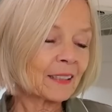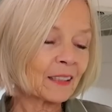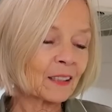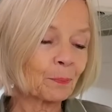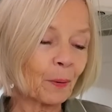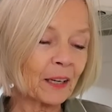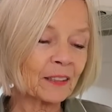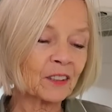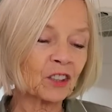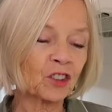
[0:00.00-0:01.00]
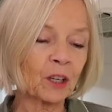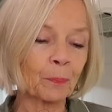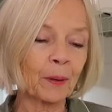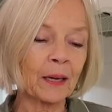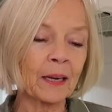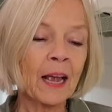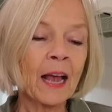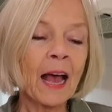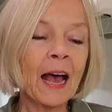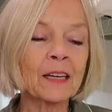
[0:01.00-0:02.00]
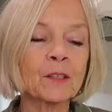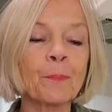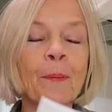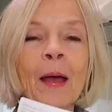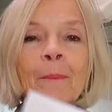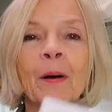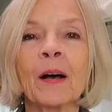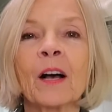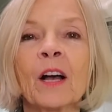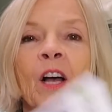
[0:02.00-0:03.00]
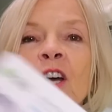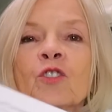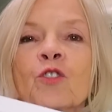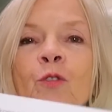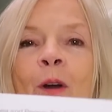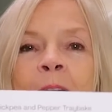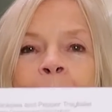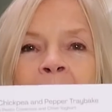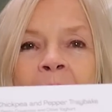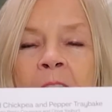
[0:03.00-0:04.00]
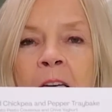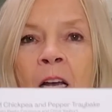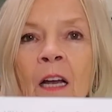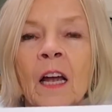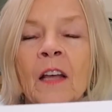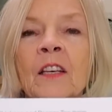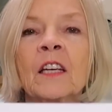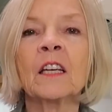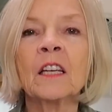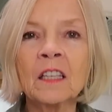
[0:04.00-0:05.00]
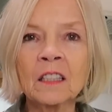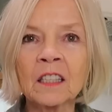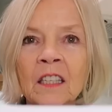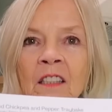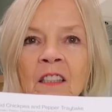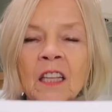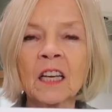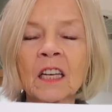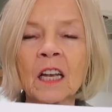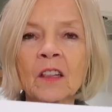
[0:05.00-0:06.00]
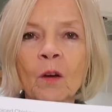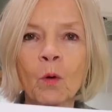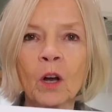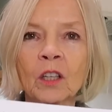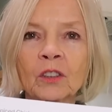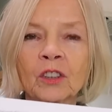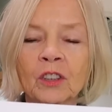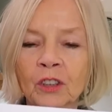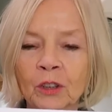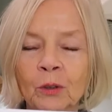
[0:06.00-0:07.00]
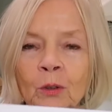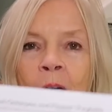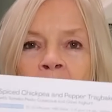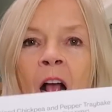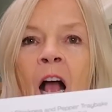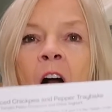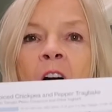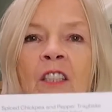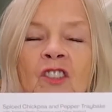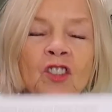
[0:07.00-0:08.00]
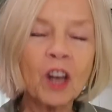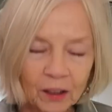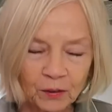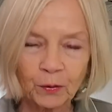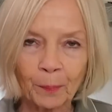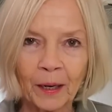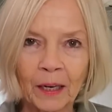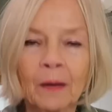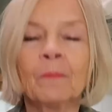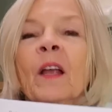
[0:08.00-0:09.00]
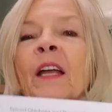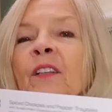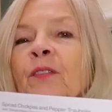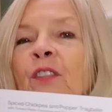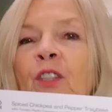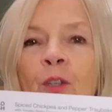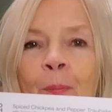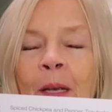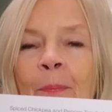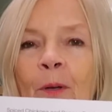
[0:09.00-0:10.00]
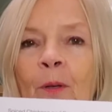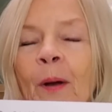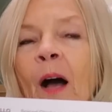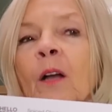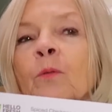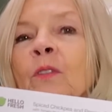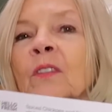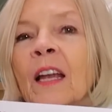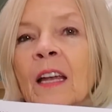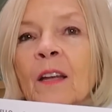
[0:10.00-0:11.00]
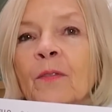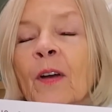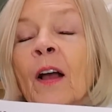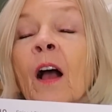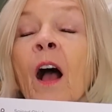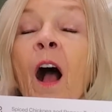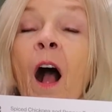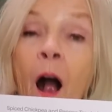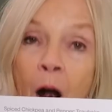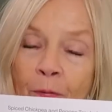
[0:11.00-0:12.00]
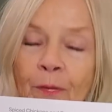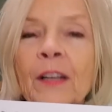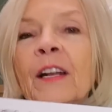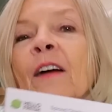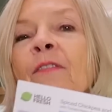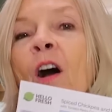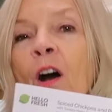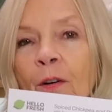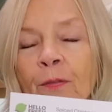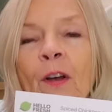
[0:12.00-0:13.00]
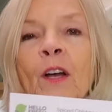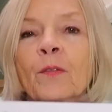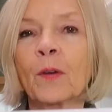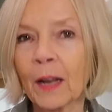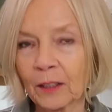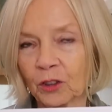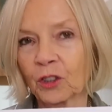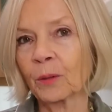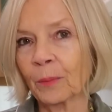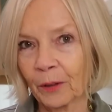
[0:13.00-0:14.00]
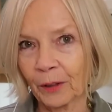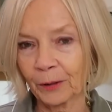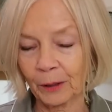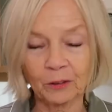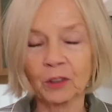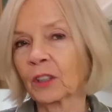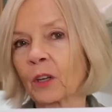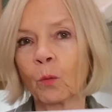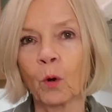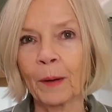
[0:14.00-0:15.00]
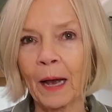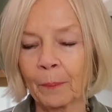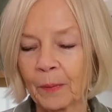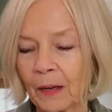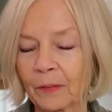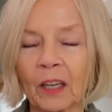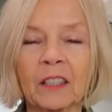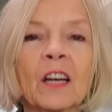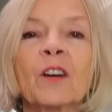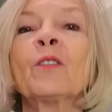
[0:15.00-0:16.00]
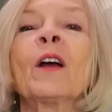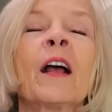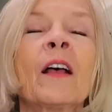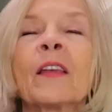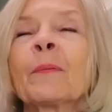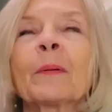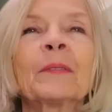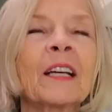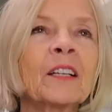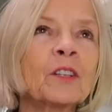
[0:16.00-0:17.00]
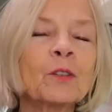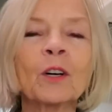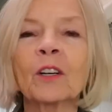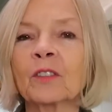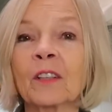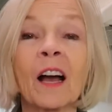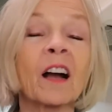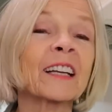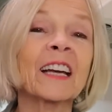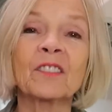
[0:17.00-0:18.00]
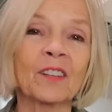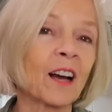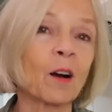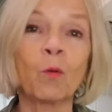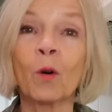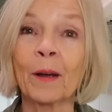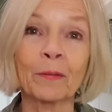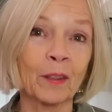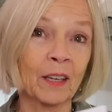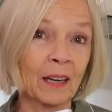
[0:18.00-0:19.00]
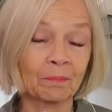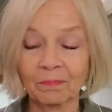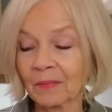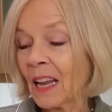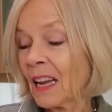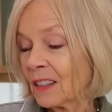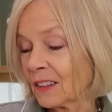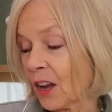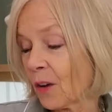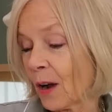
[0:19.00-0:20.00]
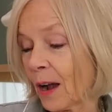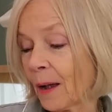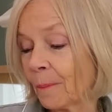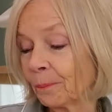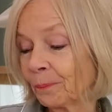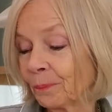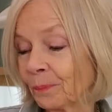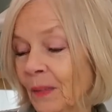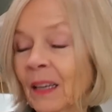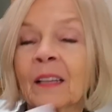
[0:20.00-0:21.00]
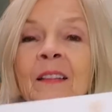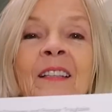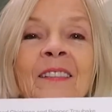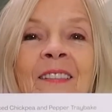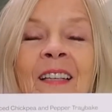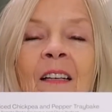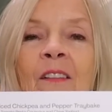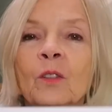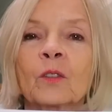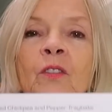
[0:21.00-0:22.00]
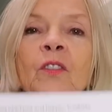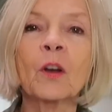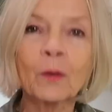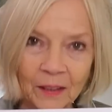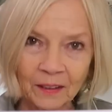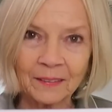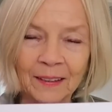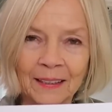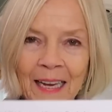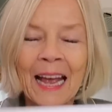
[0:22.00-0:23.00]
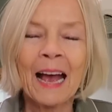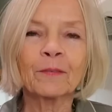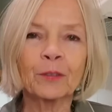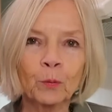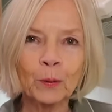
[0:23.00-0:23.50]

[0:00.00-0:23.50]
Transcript: It is spiced chickpea and pepper tray bake. The easiest thing in the world to do, just for me. It's for two people, but I will save half and have half for lunch tomorrow. I'll just go to warm it up in the oven. I know they probably say, no, you can't do that. I can do that. I'll warm everything up. So this looks so easy. And for a